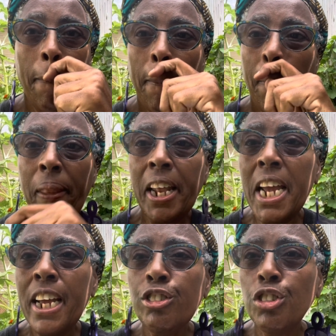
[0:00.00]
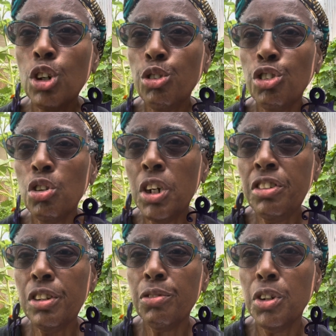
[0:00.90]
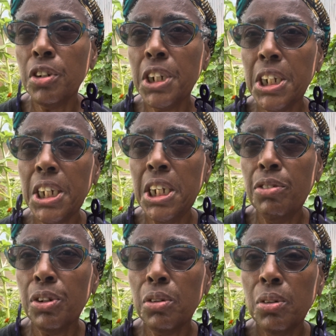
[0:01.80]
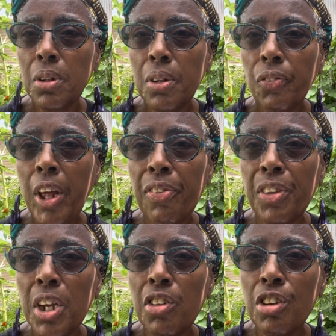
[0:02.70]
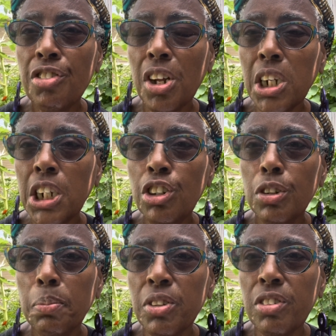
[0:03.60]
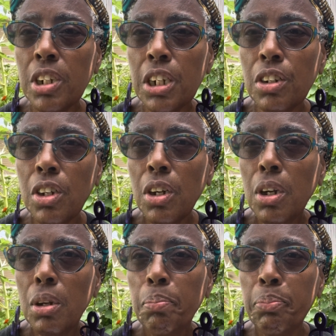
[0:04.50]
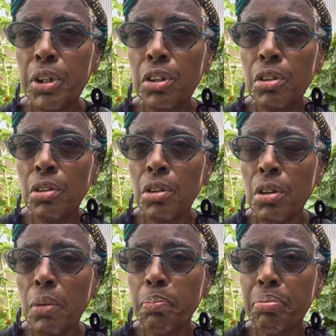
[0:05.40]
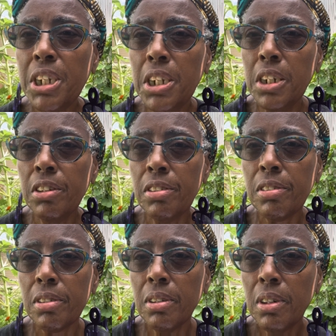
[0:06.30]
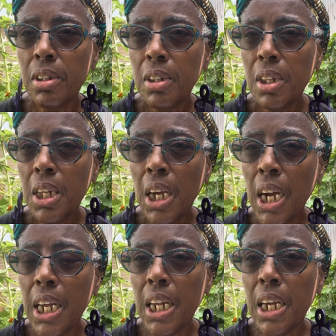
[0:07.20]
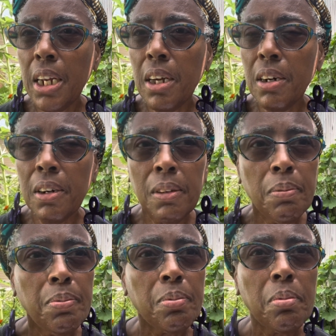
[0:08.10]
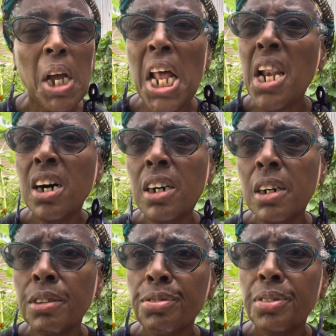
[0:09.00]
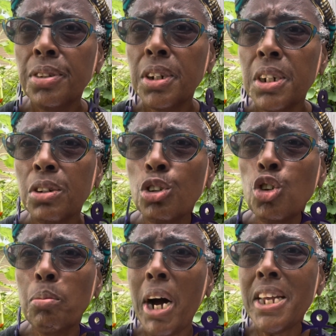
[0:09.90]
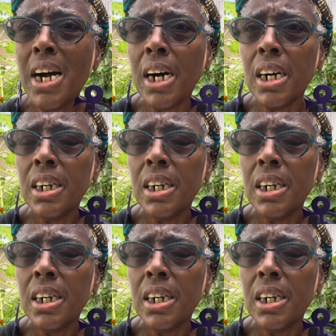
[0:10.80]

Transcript: that has no choice of good and evil, that they're just 100% pure peace and love, you know, kumbaya